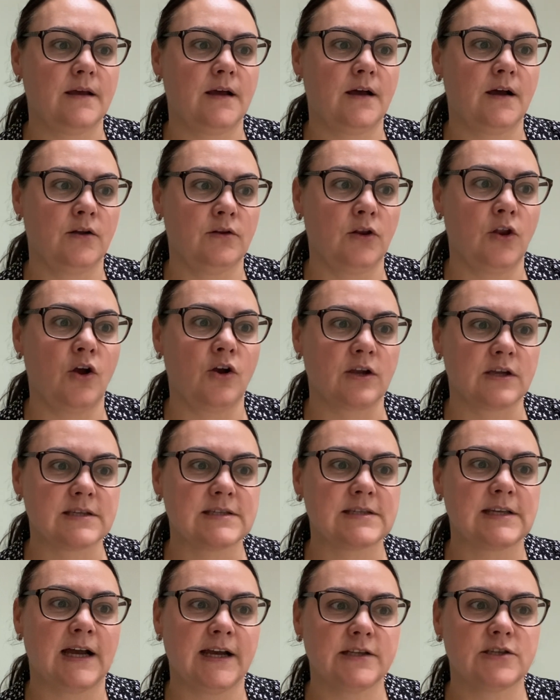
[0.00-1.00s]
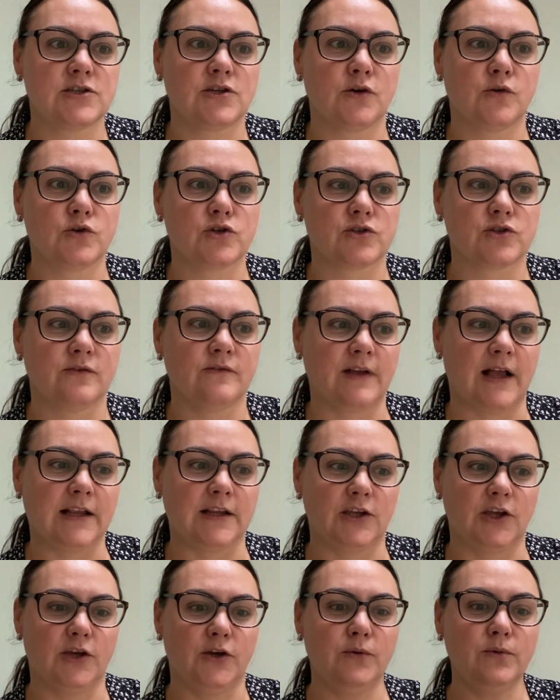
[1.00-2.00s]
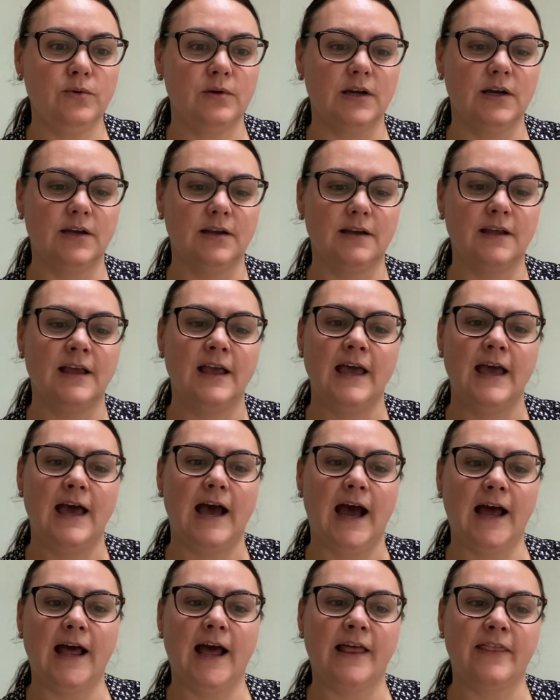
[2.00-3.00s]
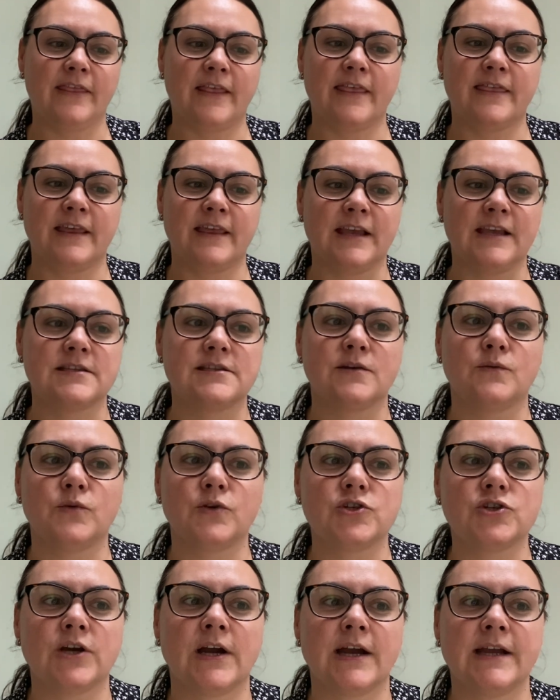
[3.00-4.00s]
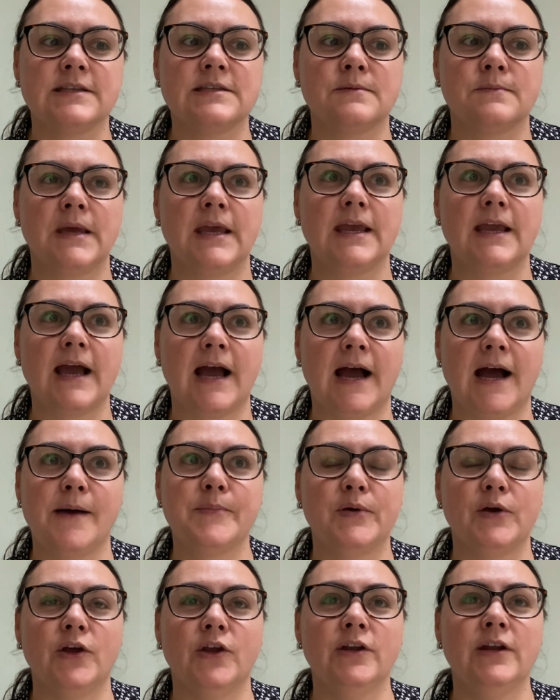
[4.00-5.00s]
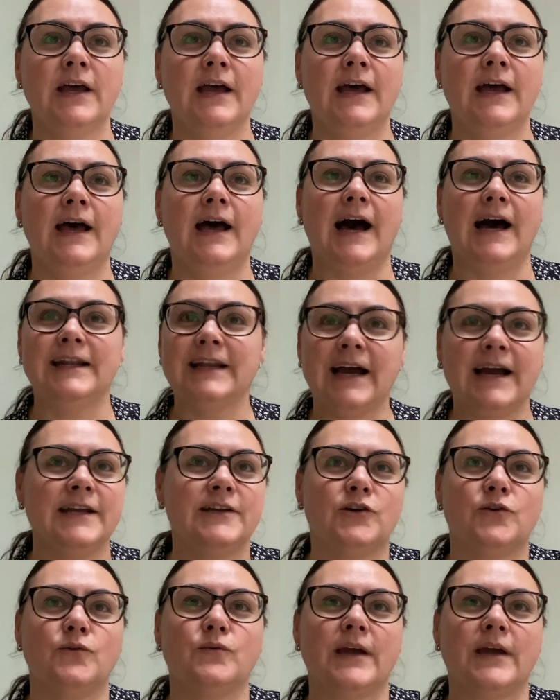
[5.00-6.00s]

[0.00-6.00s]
alongside social value and the things that we're trying to make happen, and I don't